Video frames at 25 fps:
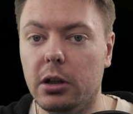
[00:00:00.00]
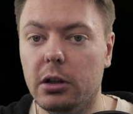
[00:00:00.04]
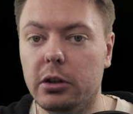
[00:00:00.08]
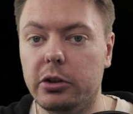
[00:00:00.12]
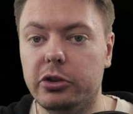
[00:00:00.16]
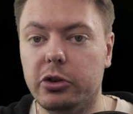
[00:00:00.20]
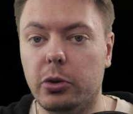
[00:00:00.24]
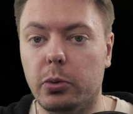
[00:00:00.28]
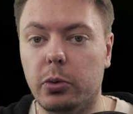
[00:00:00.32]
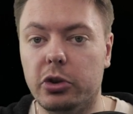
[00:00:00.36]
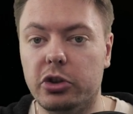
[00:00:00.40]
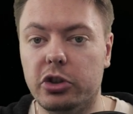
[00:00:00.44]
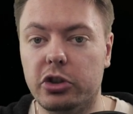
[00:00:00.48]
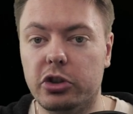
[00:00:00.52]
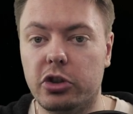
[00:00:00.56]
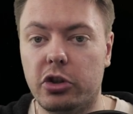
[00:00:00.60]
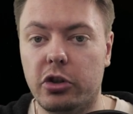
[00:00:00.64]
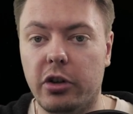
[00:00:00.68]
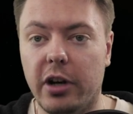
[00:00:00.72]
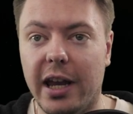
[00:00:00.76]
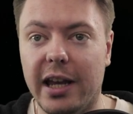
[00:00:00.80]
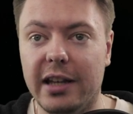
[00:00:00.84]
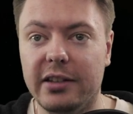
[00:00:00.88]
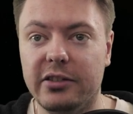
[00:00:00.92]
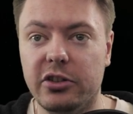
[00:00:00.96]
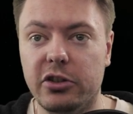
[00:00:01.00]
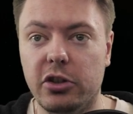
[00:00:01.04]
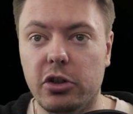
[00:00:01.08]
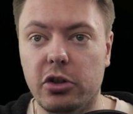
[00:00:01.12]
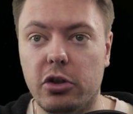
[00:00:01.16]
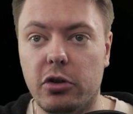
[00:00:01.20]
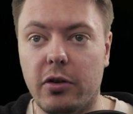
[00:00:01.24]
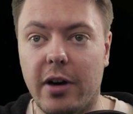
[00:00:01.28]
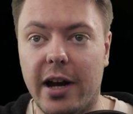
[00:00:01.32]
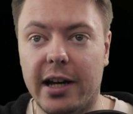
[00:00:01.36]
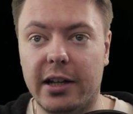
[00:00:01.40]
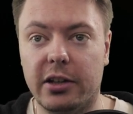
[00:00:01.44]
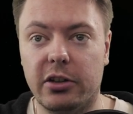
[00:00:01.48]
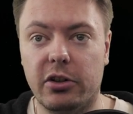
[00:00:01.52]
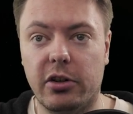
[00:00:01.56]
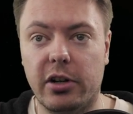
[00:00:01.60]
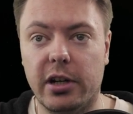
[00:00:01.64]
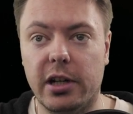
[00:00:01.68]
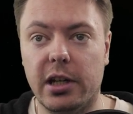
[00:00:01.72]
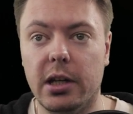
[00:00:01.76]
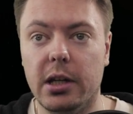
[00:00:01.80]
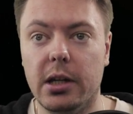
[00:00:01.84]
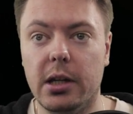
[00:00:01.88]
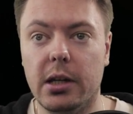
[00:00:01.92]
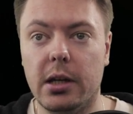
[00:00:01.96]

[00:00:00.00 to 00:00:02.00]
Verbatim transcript: So we'll just create a new directory